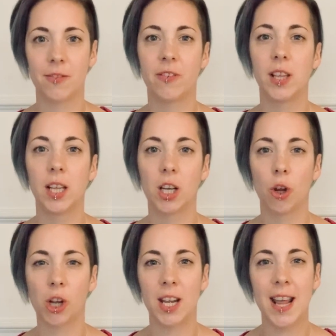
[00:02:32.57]
feeling
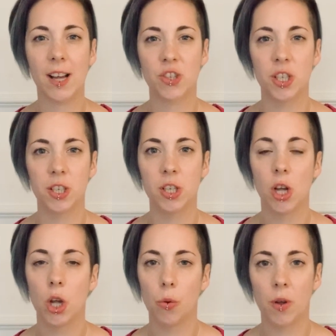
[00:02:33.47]
your connection
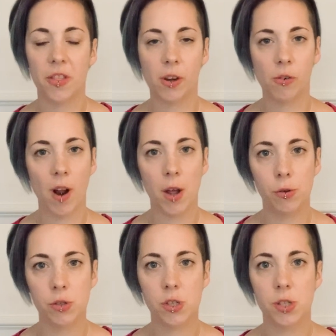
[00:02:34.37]
with the
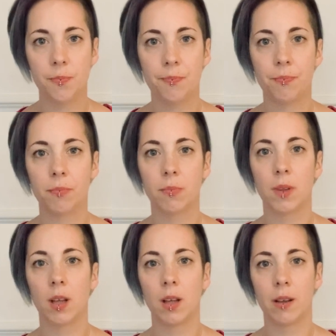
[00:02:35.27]
ground,
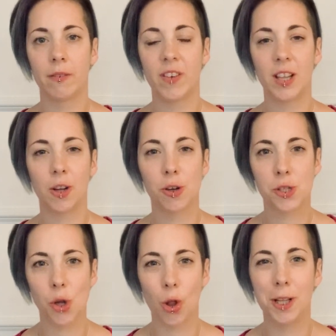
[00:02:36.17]
feeling your
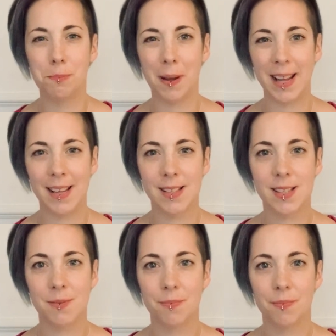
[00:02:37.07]
solid base.